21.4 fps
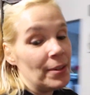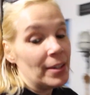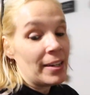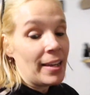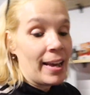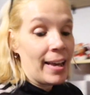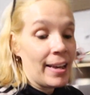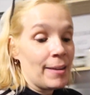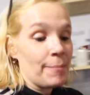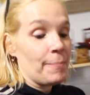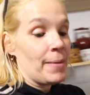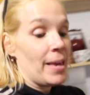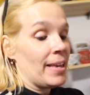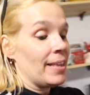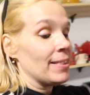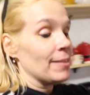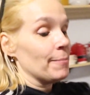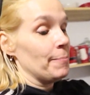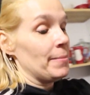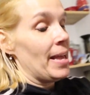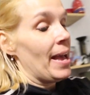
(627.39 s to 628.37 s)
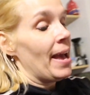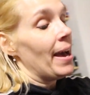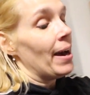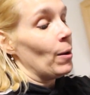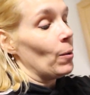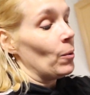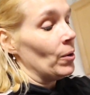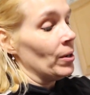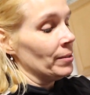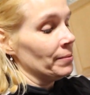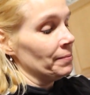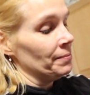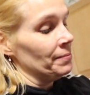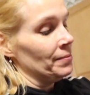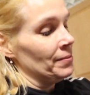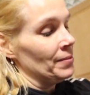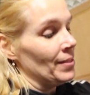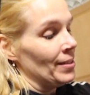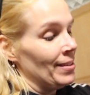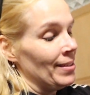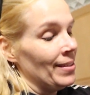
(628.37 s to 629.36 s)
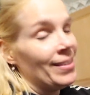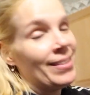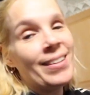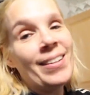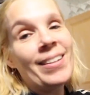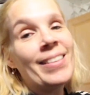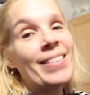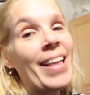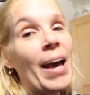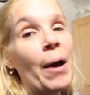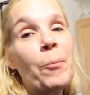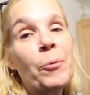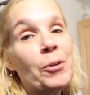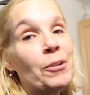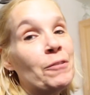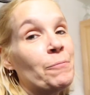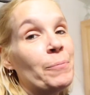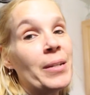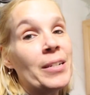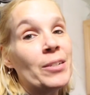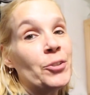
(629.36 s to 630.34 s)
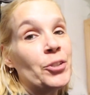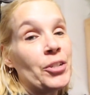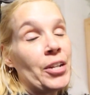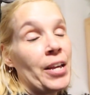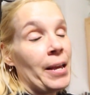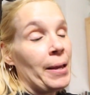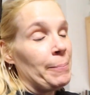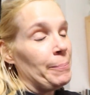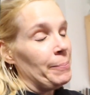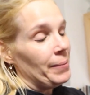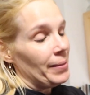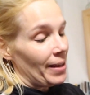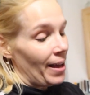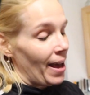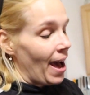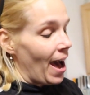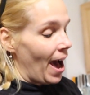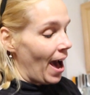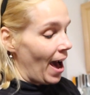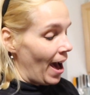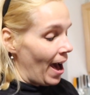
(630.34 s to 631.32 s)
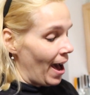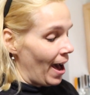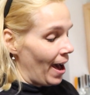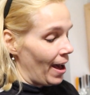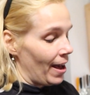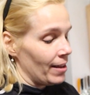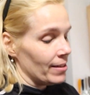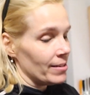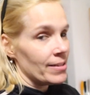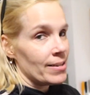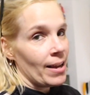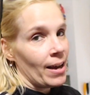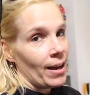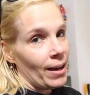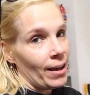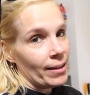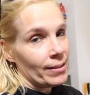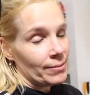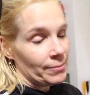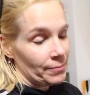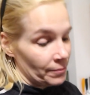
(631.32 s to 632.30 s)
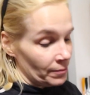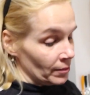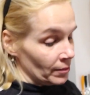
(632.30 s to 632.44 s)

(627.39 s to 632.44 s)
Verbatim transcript: would have had to make them now. That would have been a shame. Not.